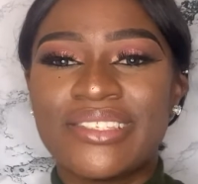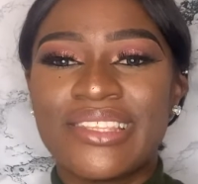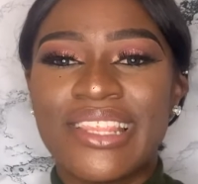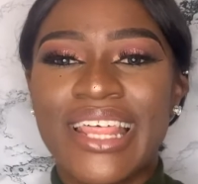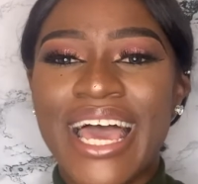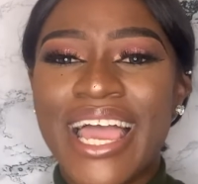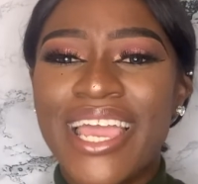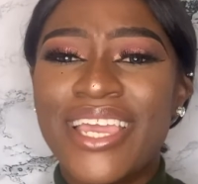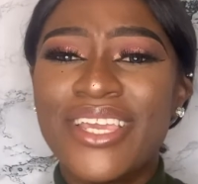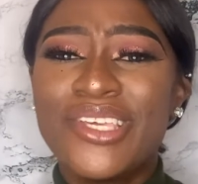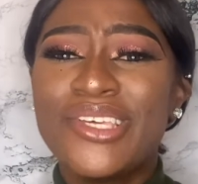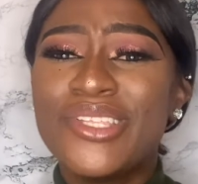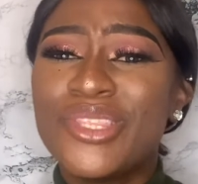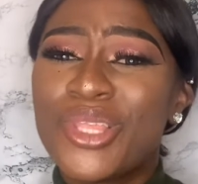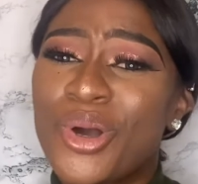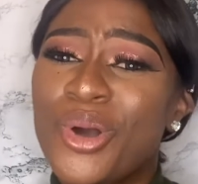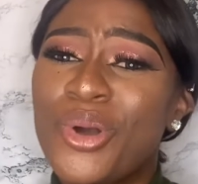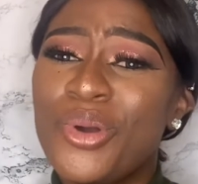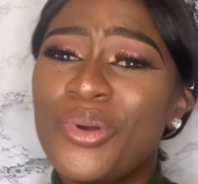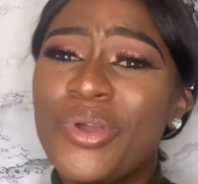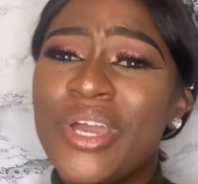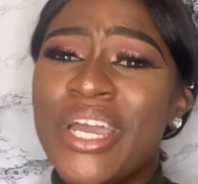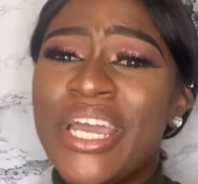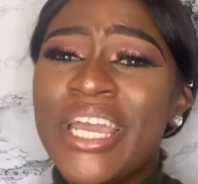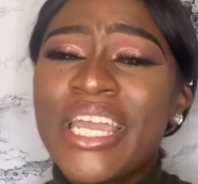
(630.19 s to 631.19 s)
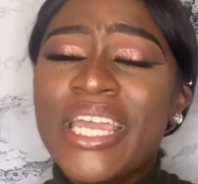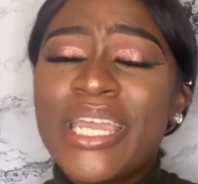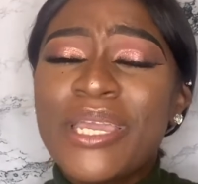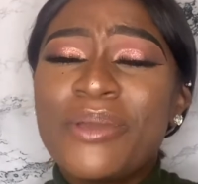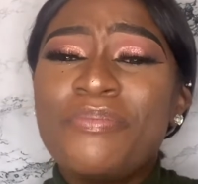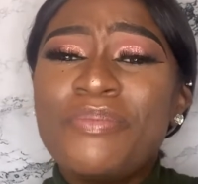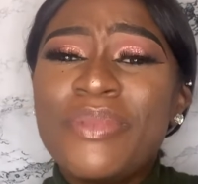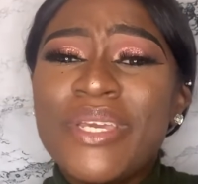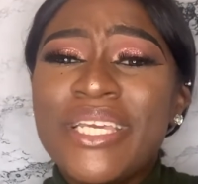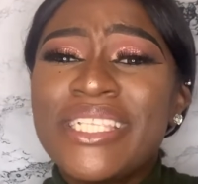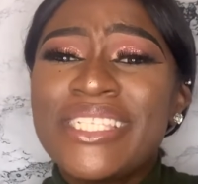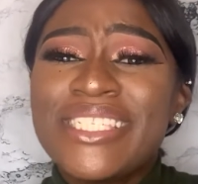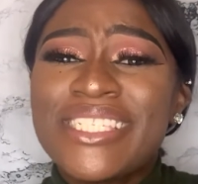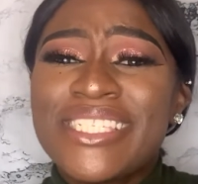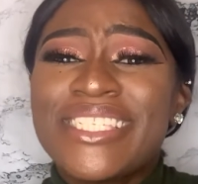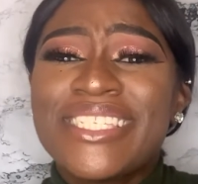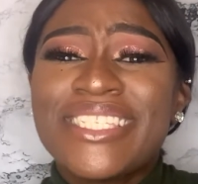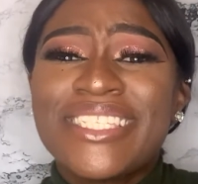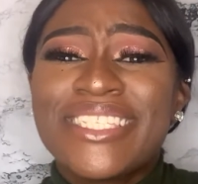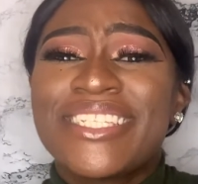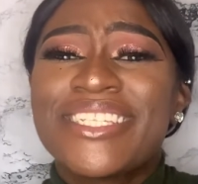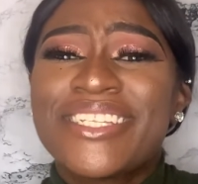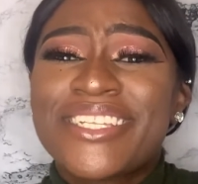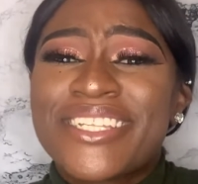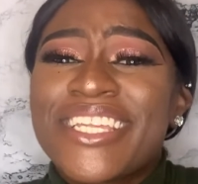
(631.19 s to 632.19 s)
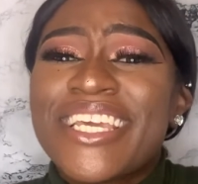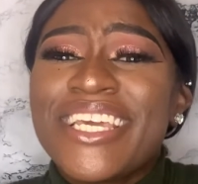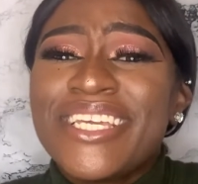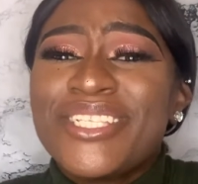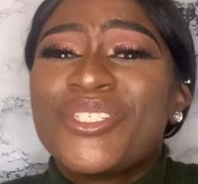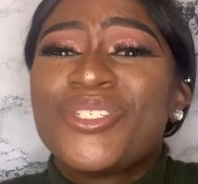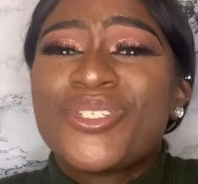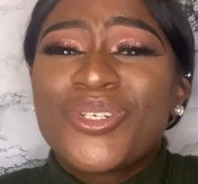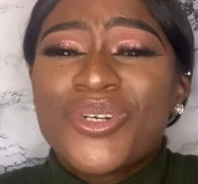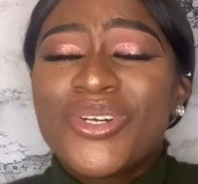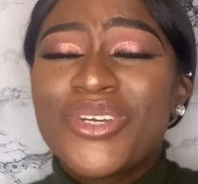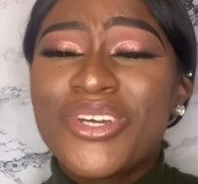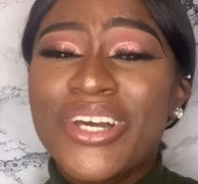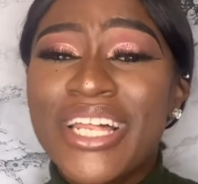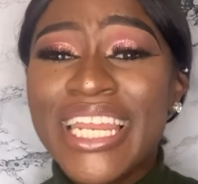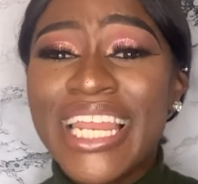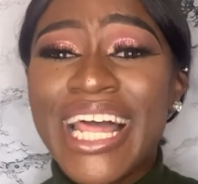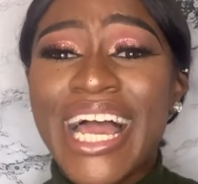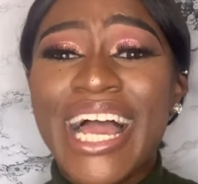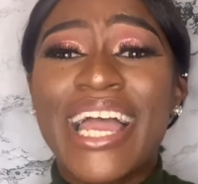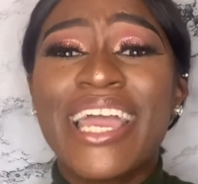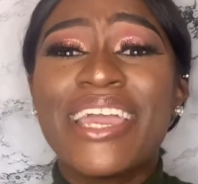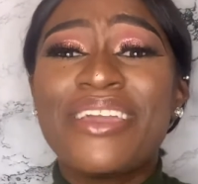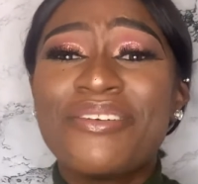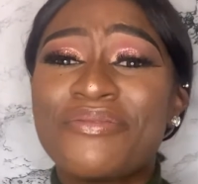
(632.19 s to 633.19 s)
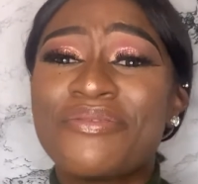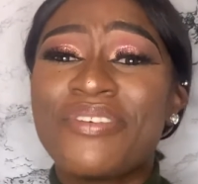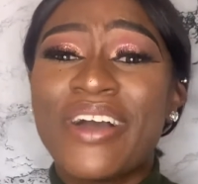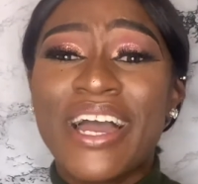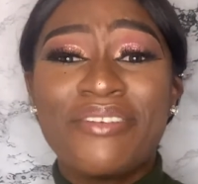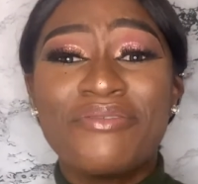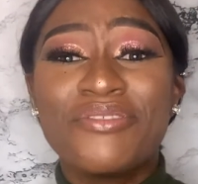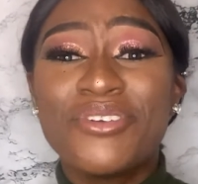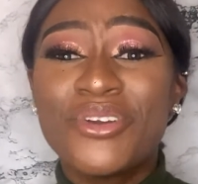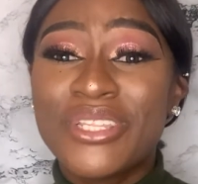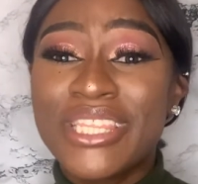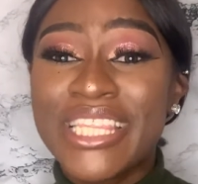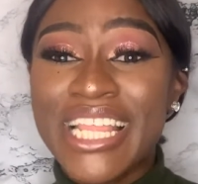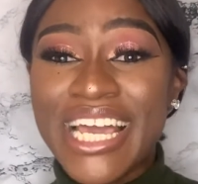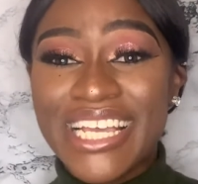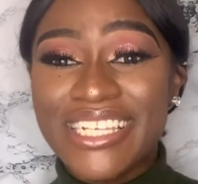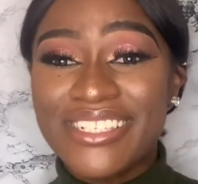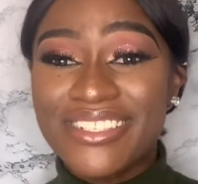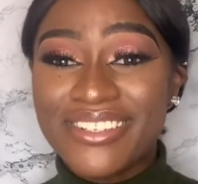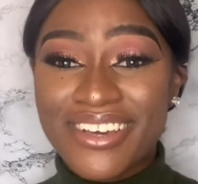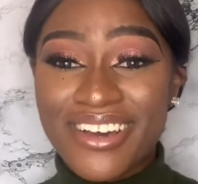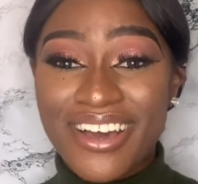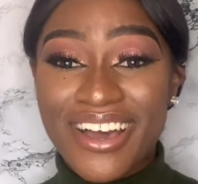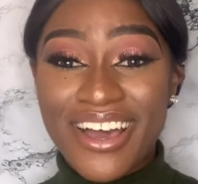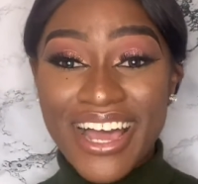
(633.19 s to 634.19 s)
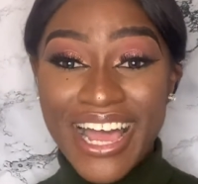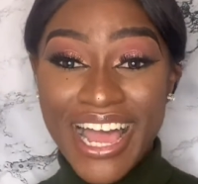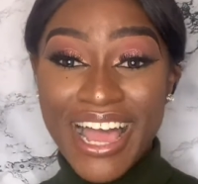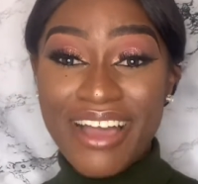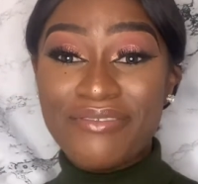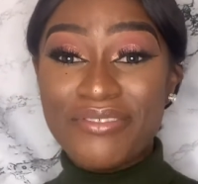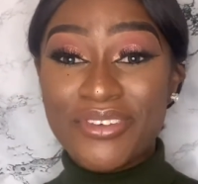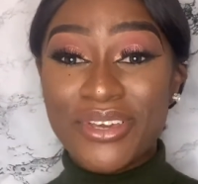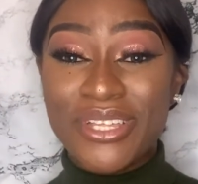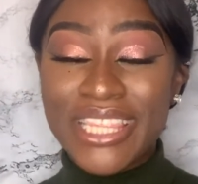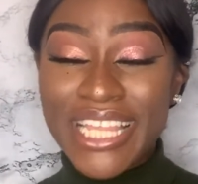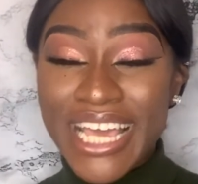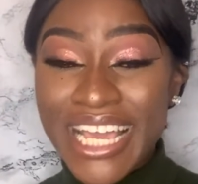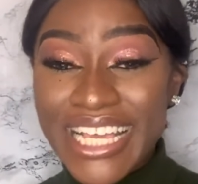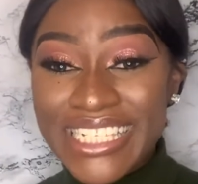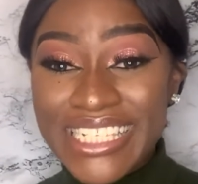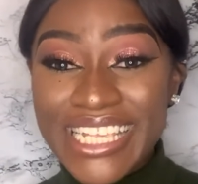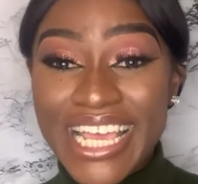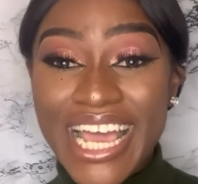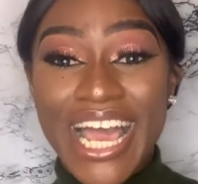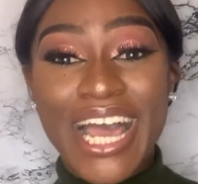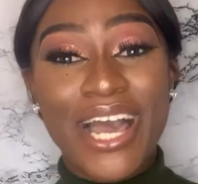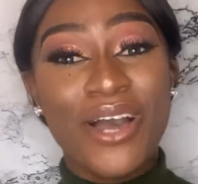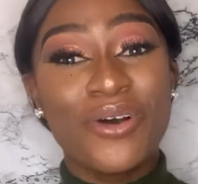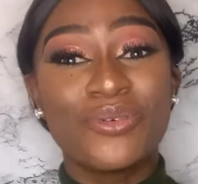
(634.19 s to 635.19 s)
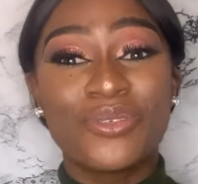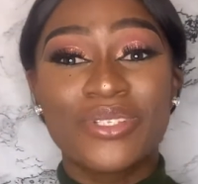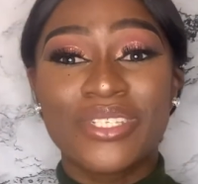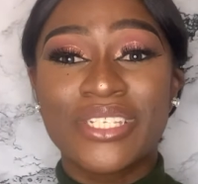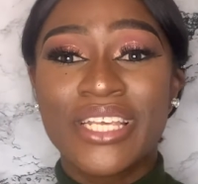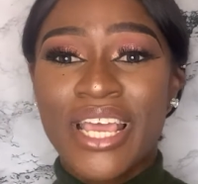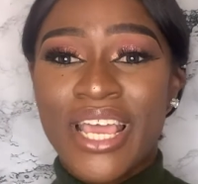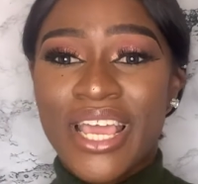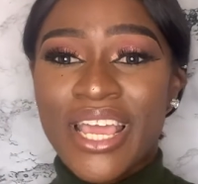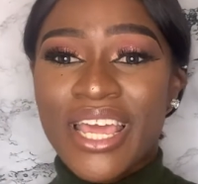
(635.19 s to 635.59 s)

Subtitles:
Like, you know, it means enjoy your life, have your nice car, have your nice house.